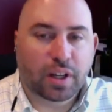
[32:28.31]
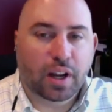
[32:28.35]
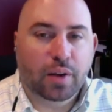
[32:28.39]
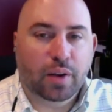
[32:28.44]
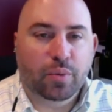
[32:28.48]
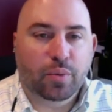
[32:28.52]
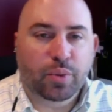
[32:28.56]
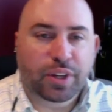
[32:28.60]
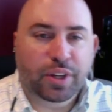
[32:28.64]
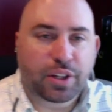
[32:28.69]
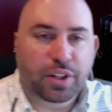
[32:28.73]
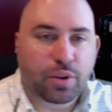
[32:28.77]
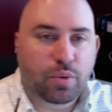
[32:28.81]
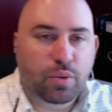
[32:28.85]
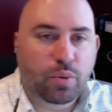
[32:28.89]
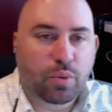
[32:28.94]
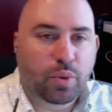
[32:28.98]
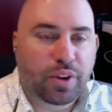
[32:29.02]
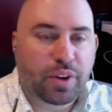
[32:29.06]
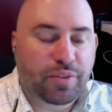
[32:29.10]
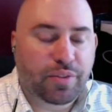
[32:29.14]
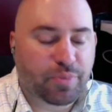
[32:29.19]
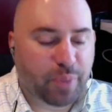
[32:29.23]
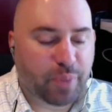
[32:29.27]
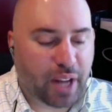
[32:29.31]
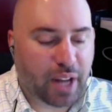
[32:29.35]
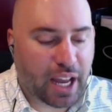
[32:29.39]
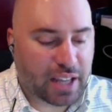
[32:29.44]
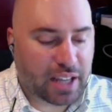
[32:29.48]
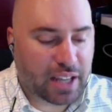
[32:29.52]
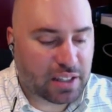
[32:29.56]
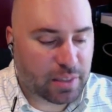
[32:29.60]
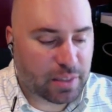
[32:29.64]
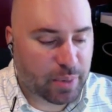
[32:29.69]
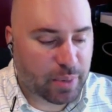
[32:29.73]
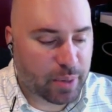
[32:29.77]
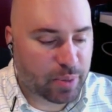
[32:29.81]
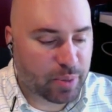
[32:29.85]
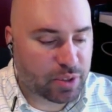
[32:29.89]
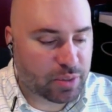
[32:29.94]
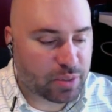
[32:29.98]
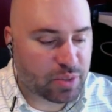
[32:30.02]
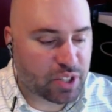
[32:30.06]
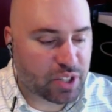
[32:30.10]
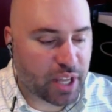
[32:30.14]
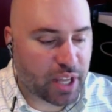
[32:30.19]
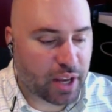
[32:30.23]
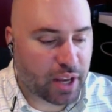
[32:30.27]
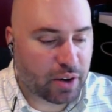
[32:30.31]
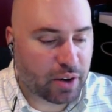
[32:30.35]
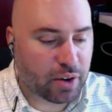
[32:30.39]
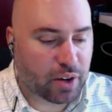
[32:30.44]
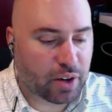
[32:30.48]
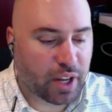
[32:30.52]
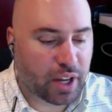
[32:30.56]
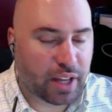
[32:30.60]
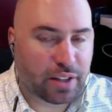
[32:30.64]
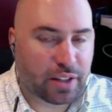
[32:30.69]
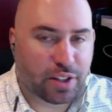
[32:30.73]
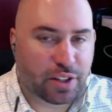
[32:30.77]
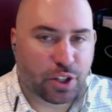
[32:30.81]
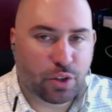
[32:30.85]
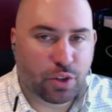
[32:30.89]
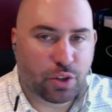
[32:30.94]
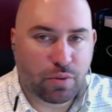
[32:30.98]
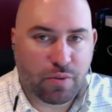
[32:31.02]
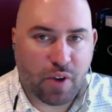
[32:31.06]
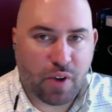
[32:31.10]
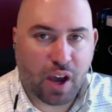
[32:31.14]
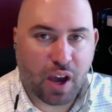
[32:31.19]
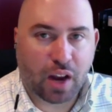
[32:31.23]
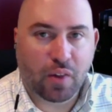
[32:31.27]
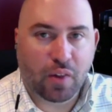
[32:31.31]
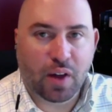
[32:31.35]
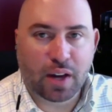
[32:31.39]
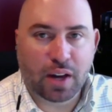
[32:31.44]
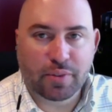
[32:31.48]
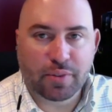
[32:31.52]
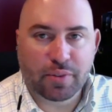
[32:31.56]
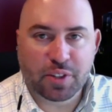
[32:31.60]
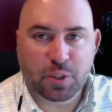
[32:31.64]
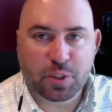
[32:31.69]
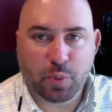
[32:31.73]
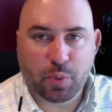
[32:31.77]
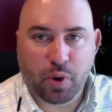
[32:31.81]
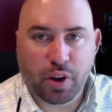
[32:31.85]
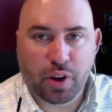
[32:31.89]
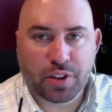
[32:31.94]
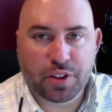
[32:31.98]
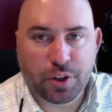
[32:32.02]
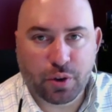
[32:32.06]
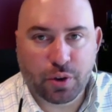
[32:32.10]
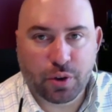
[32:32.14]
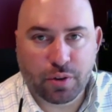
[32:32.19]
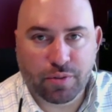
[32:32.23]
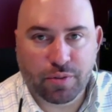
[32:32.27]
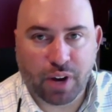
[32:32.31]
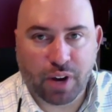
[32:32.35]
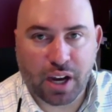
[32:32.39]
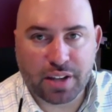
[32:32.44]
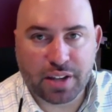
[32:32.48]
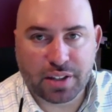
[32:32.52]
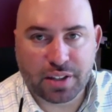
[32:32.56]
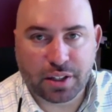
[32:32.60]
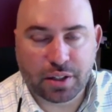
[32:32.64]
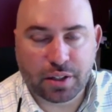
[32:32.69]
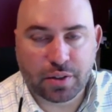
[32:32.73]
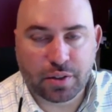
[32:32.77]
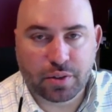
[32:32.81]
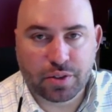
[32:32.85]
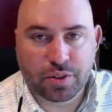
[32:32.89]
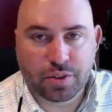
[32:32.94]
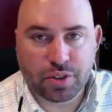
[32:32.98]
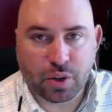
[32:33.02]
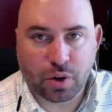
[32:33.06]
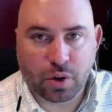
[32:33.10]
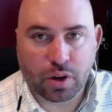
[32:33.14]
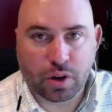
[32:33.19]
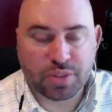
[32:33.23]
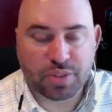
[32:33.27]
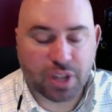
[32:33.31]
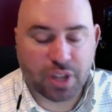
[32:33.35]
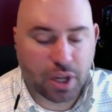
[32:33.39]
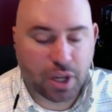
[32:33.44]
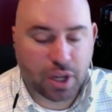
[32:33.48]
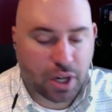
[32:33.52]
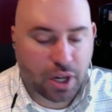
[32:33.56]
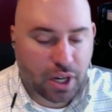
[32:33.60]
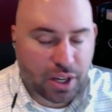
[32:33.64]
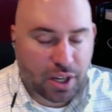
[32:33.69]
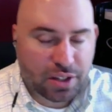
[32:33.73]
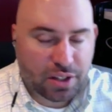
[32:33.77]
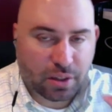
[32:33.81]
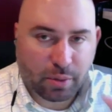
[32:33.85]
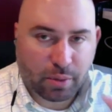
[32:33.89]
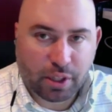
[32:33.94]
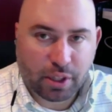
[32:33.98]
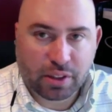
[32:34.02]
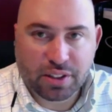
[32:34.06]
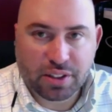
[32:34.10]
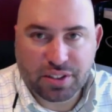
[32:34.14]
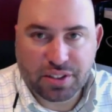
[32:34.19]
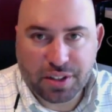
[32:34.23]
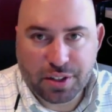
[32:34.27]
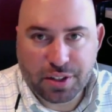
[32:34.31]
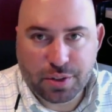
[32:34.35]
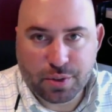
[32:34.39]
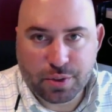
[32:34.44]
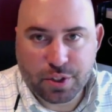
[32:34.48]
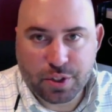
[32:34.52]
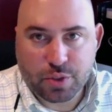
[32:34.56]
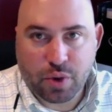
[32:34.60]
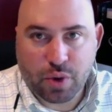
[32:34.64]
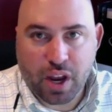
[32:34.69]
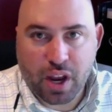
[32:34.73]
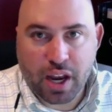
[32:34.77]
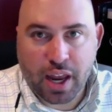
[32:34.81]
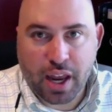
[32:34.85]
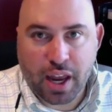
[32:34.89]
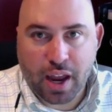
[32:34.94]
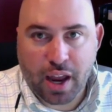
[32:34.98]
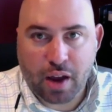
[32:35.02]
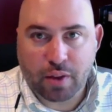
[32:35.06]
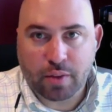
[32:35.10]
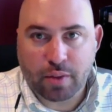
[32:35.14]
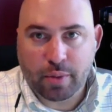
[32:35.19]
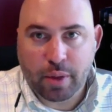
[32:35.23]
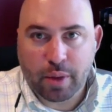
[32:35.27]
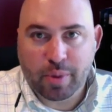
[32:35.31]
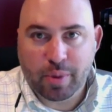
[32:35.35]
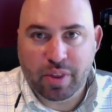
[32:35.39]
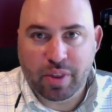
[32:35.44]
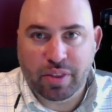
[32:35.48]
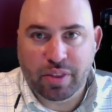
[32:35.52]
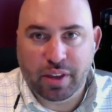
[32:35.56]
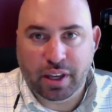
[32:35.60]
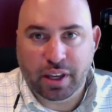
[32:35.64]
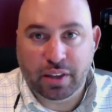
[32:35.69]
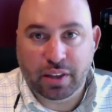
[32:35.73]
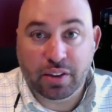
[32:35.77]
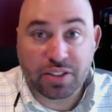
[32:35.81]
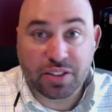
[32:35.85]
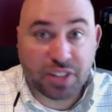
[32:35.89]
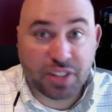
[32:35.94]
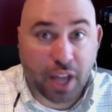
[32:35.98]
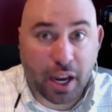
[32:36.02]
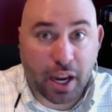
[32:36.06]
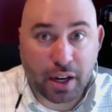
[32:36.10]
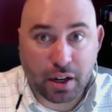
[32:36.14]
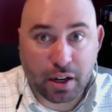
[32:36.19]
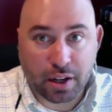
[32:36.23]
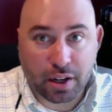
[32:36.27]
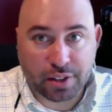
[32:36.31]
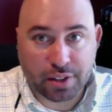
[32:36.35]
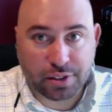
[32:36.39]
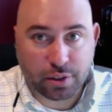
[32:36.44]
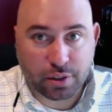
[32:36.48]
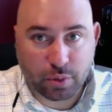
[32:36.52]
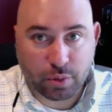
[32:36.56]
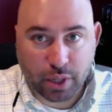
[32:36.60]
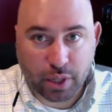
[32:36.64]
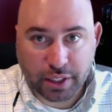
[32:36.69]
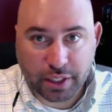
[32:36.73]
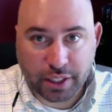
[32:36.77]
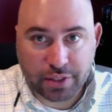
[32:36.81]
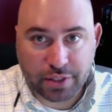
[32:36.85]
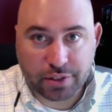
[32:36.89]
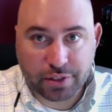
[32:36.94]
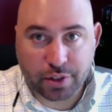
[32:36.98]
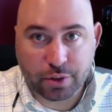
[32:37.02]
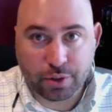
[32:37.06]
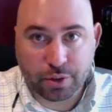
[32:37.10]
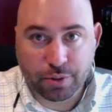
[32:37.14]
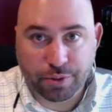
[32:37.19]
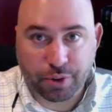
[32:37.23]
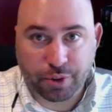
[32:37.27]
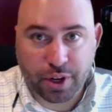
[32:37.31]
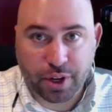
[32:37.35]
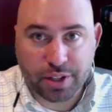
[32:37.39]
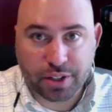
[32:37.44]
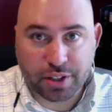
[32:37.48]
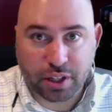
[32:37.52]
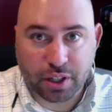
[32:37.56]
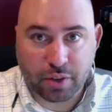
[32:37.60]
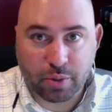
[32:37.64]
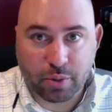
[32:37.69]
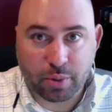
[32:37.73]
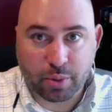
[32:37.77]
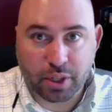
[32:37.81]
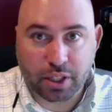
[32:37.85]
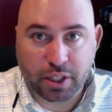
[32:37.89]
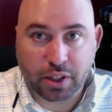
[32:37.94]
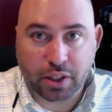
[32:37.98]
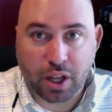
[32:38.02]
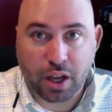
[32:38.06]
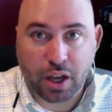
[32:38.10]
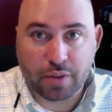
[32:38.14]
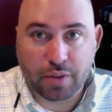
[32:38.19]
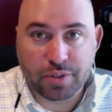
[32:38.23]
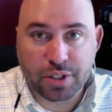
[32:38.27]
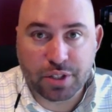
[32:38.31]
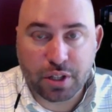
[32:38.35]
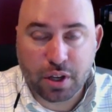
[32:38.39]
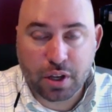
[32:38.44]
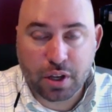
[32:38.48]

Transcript: we do, we've been asking people some standard, and you've got a lot of experience. You're advising startups. Somebody listening to us right now, they're maybe thinking the side hustle, right? That's the new phrasing everybody loves.